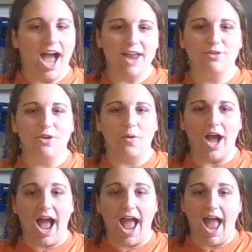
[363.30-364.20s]
I don't know.
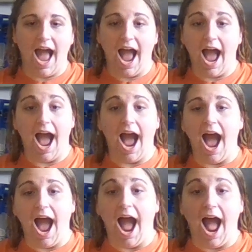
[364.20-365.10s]

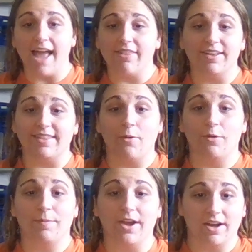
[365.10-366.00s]
I think that
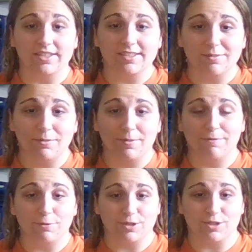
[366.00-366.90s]
would be awesome. It would
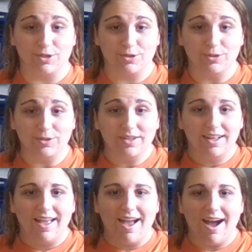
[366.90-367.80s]
be full circle.
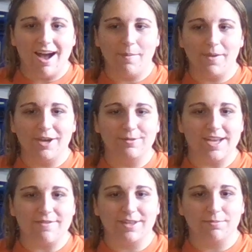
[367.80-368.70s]
And it would
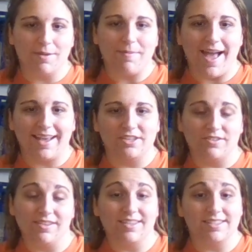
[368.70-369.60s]
definitely play back
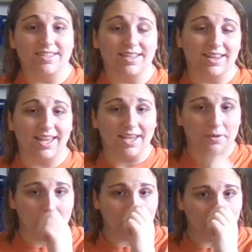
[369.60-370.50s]
into that this is the,
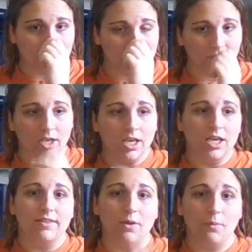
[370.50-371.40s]
like,
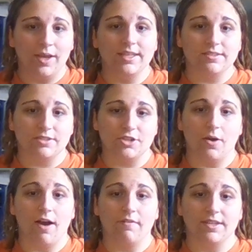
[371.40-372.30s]
they went into the
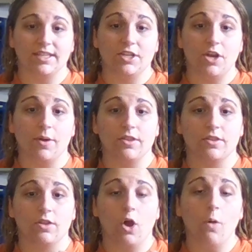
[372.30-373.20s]
show obviously
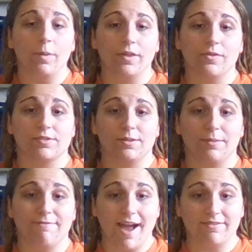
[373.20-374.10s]
hoping that there was going
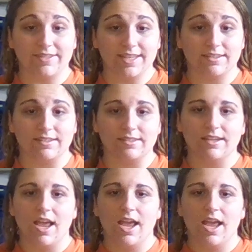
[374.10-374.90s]
to be 5 seasons.